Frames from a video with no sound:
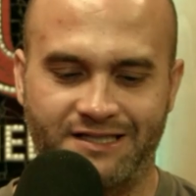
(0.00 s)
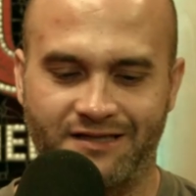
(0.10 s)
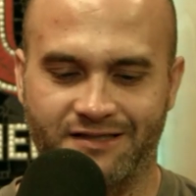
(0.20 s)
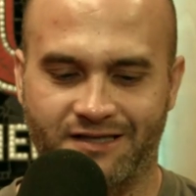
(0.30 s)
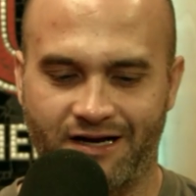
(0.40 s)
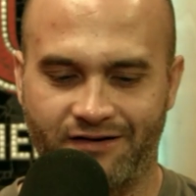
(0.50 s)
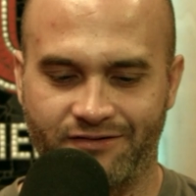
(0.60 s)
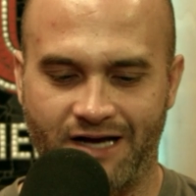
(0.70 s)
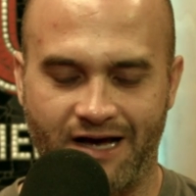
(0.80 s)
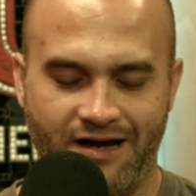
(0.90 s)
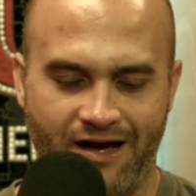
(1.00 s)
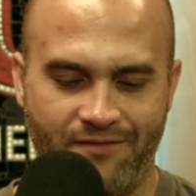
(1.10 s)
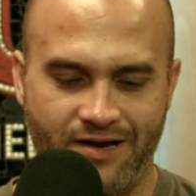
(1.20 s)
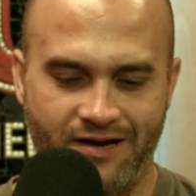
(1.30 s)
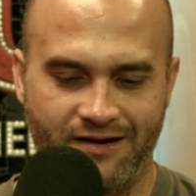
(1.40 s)
This kind of, I, I
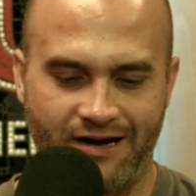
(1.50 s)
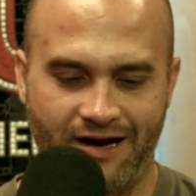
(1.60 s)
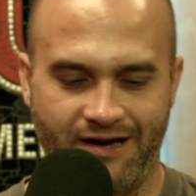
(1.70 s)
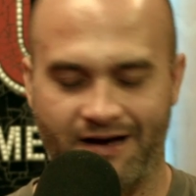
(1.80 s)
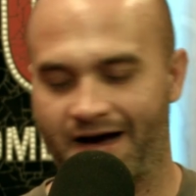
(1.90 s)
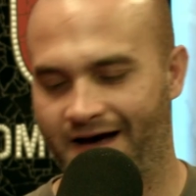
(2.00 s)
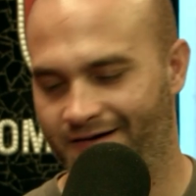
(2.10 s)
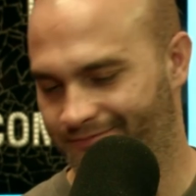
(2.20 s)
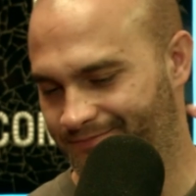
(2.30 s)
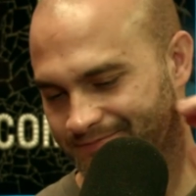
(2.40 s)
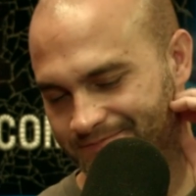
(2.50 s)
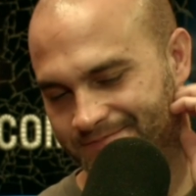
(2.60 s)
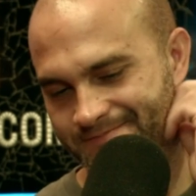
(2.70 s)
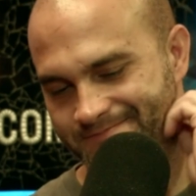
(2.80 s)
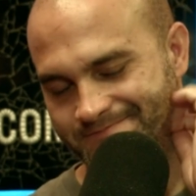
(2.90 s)
mean, how, how,
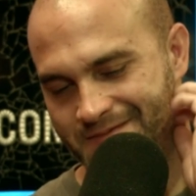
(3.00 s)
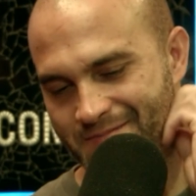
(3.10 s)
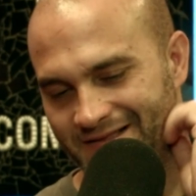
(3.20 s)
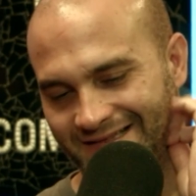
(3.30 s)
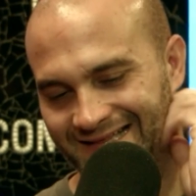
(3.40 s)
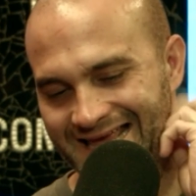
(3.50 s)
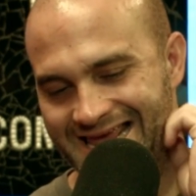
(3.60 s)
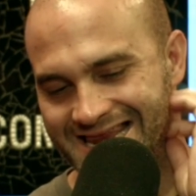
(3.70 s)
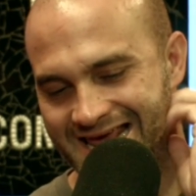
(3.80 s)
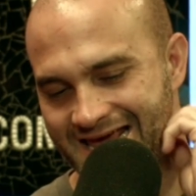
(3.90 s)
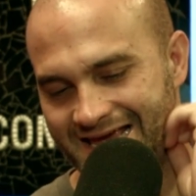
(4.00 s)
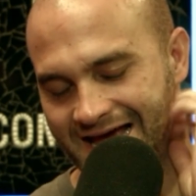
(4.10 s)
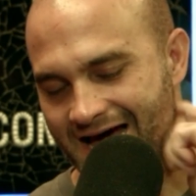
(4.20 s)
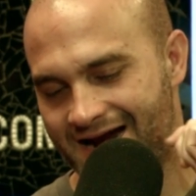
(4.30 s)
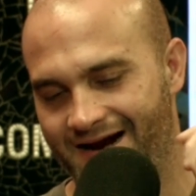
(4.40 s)
keep leaning.
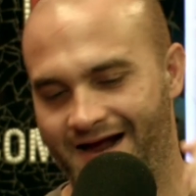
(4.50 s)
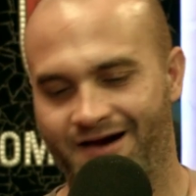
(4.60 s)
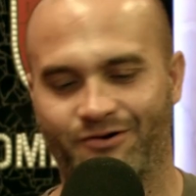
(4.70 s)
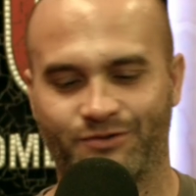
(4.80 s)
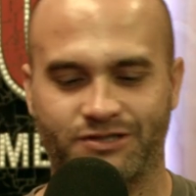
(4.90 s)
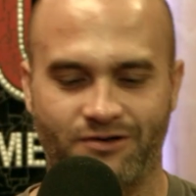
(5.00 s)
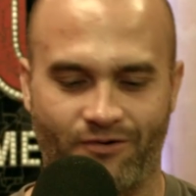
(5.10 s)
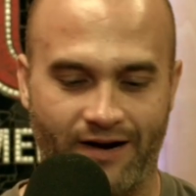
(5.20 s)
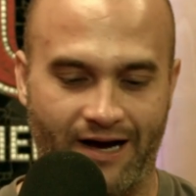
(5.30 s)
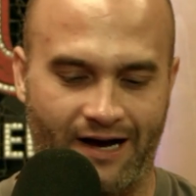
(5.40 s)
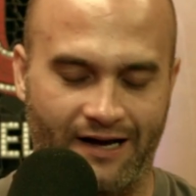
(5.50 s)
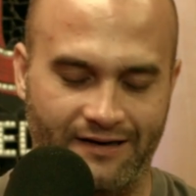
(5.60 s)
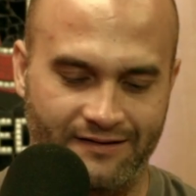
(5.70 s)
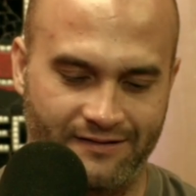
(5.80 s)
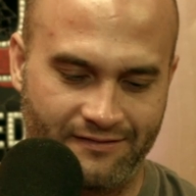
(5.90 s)
I don't, I don't know what's going
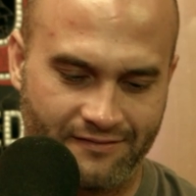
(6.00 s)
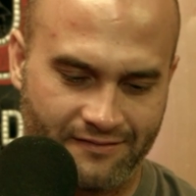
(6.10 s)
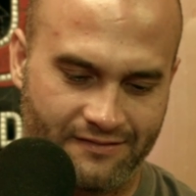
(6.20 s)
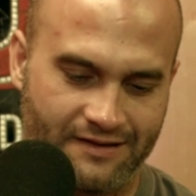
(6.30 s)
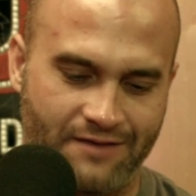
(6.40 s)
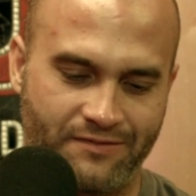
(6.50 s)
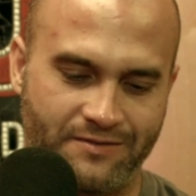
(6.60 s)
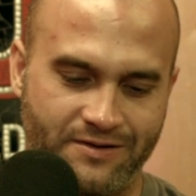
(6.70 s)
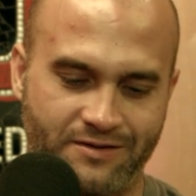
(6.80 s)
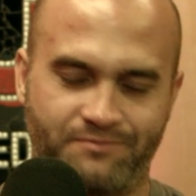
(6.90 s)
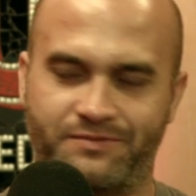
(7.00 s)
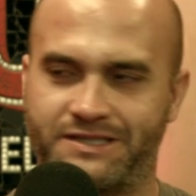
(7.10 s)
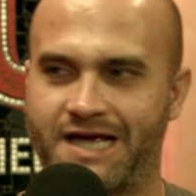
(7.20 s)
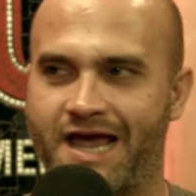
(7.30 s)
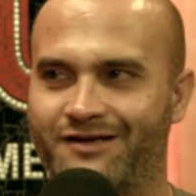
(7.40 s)
on. Yeah, maybe the
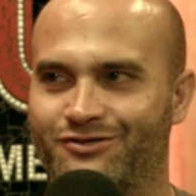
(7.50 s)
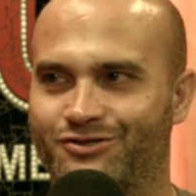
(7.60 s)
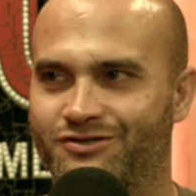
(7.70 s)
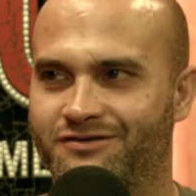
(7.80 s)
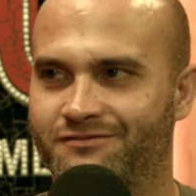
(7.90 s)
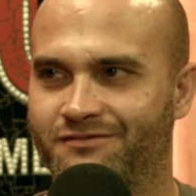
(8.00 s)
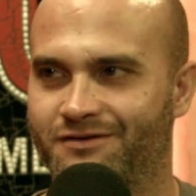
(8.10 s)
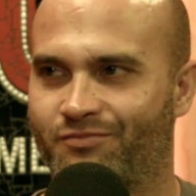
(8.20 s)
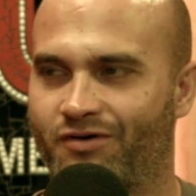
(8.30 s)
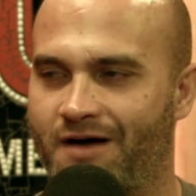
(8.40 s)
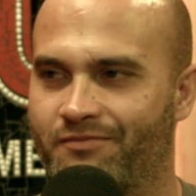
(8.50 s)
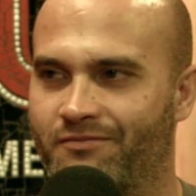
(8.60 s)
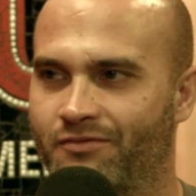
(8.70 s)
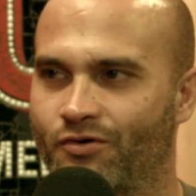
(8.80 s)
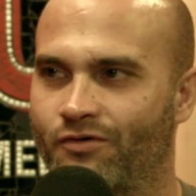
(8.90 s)
bidet is just the the proper. I move.